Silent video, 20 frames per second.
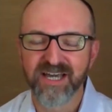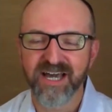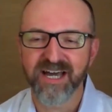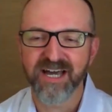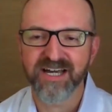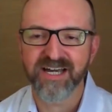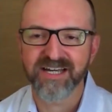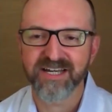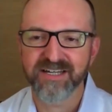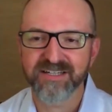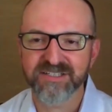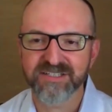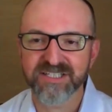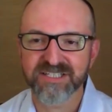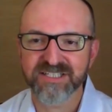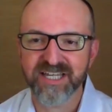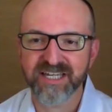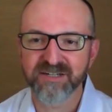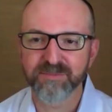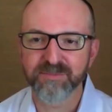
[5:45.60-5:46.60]

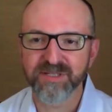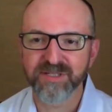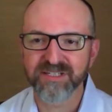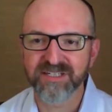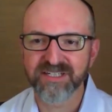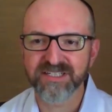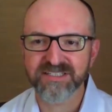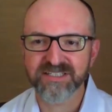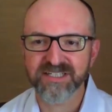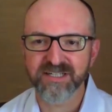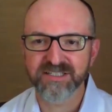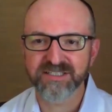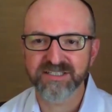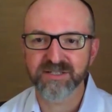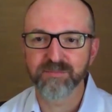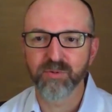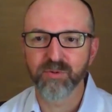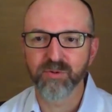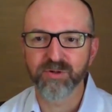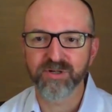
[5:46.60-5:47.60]
sustainability is
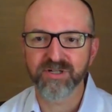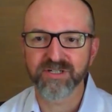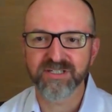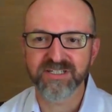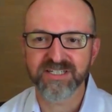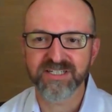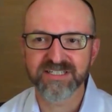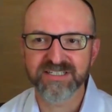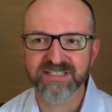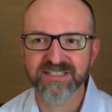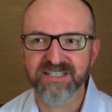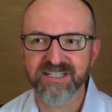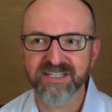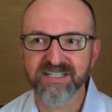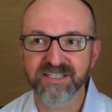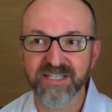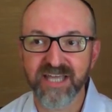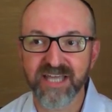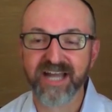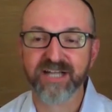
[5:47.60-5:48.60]
important, is
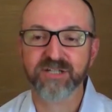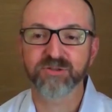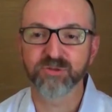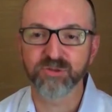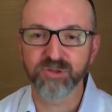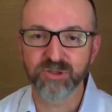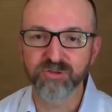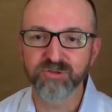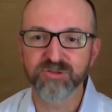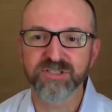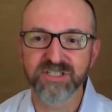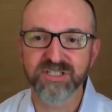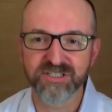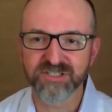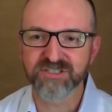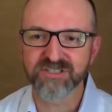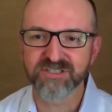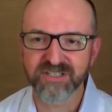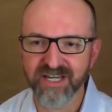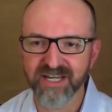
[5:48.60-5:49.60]
the actual
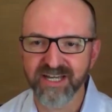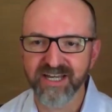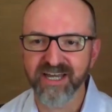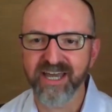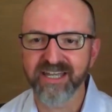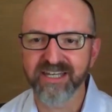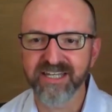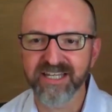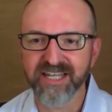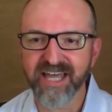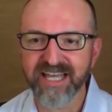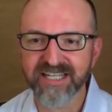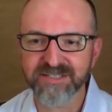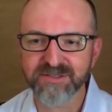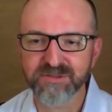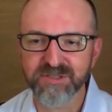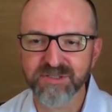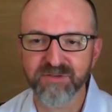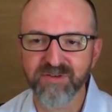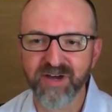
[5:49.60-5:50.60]
usage. And as
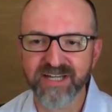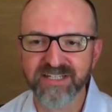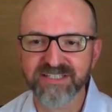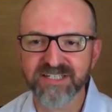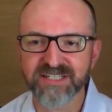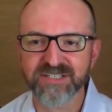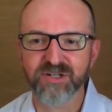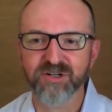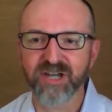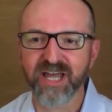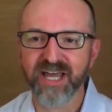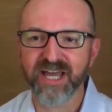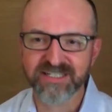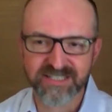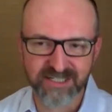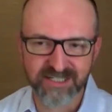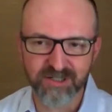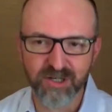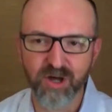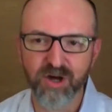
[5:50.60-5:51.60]
devices are
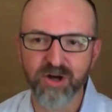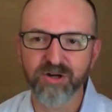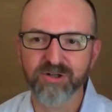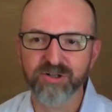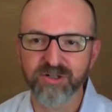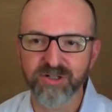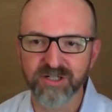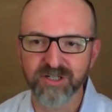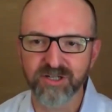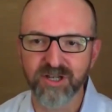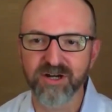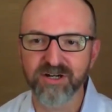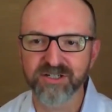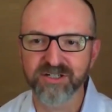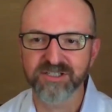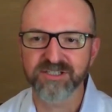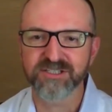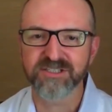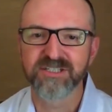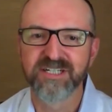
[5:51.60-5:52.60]
lasting longer and
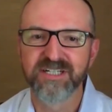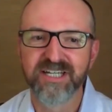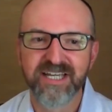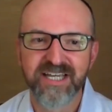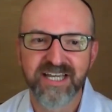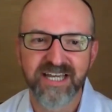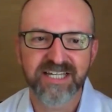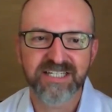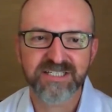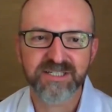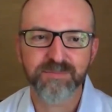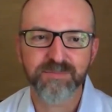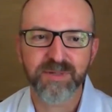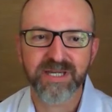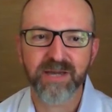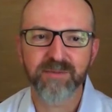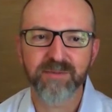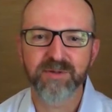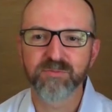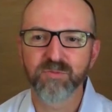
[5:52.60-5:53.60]
longer, it's
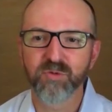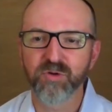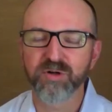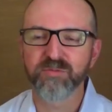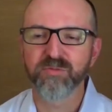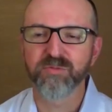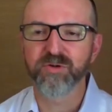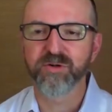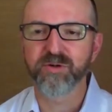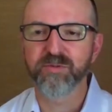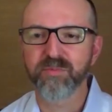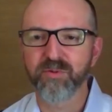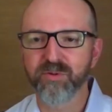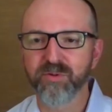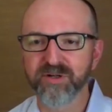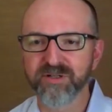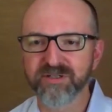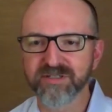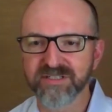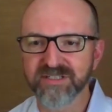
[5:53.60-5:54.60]
becoming more and more
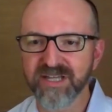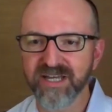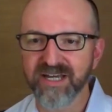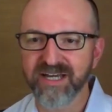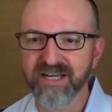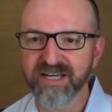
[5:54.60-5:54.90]
important